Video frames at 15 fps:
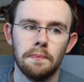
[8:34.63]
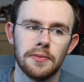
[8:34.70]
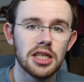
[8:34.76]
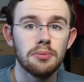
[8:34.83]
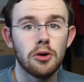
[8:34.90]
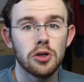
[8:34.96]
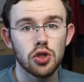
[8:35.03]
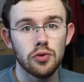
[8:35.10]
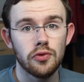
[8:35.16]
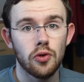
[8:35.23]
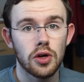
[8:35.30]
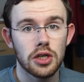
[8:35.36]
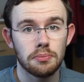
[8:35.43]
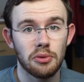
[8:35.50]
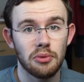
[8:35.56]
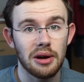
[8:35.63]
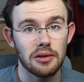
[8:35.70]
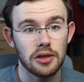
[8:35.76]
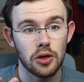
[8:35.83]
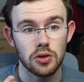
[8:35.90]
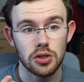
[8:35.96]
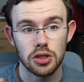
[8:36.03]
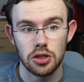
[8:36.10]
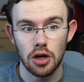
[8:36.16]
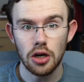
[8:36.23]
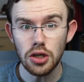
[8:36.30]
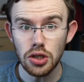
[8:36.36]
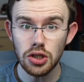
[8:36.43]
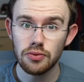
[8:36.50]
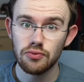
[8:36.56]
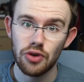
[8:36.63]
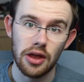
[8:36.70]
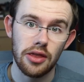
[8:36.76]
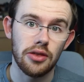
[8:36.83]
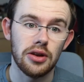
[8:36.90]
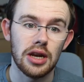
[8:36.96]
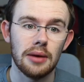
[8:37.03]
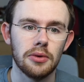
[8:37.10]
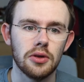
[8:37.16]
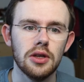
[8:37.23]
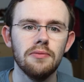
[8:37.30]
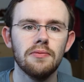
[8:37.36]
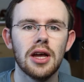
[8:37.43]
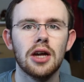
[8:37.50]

This module focused primarily on stars rather than nebulae,